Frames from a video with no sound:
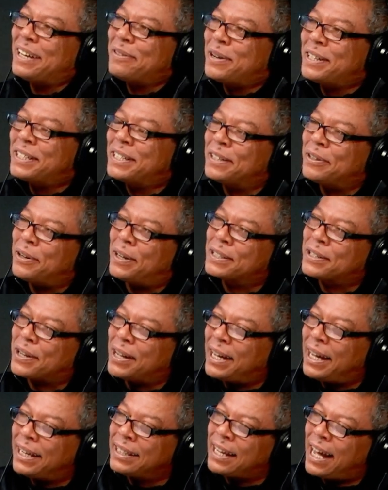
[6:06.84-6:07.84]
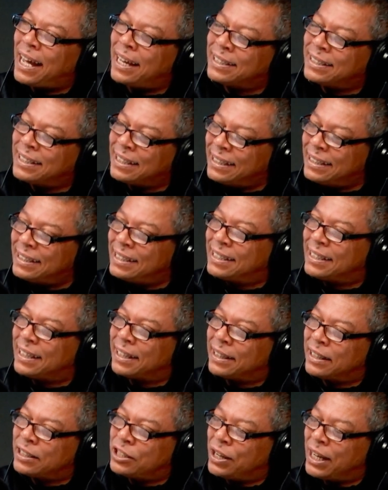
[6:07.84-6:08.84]
wanted to ask you. I did say
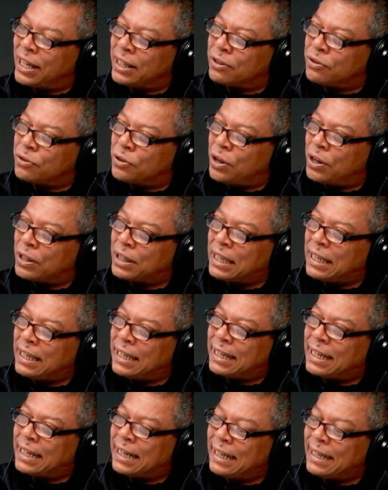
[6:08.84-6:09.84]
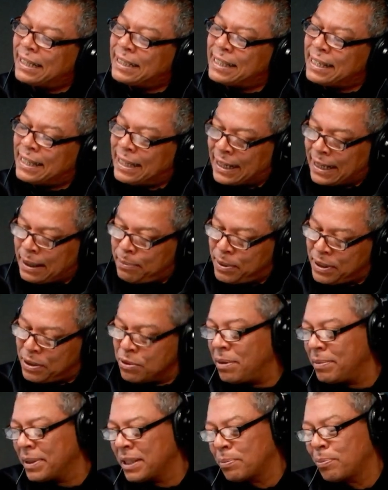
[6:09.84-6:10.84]
that you had a rather eclectic
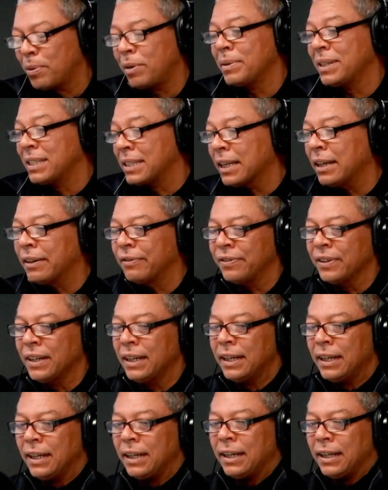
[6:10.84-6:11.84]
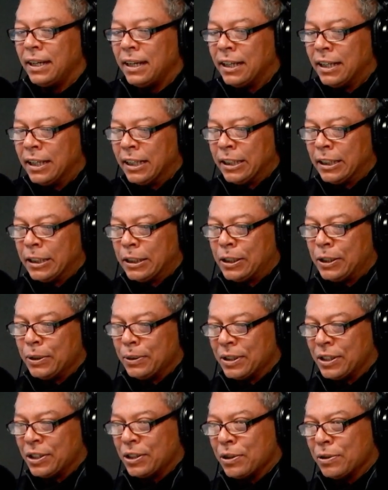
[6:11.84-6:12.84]
repertoire, but it's probably safe to
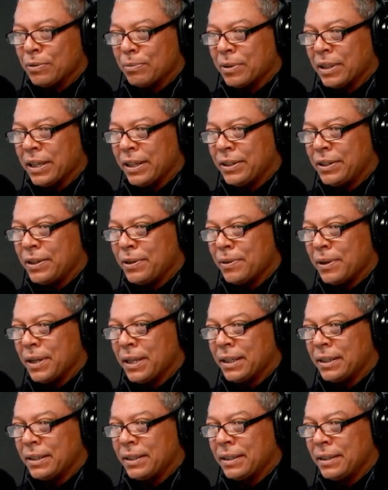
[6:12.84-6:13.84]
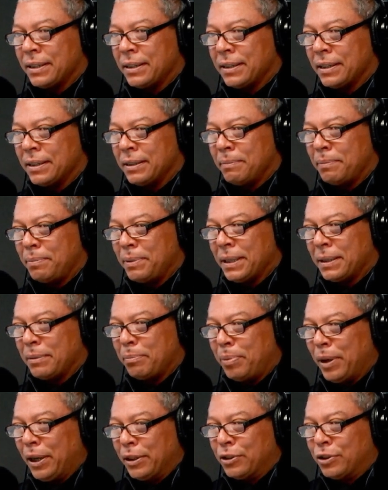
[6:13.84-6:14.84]
assume that you had a big
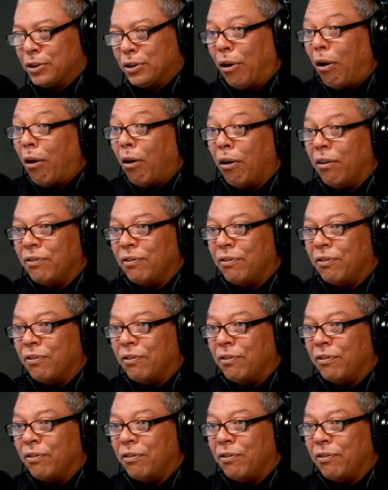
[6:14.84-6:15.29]
penchant